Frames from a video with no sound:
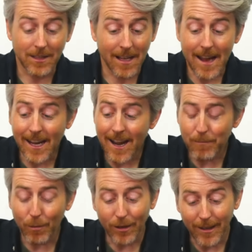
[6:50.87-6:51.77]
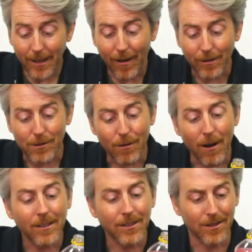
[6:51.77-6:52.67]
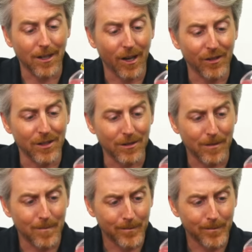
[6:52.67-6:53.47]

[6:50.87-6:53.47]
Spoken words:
I can't believe how strong this stuff is.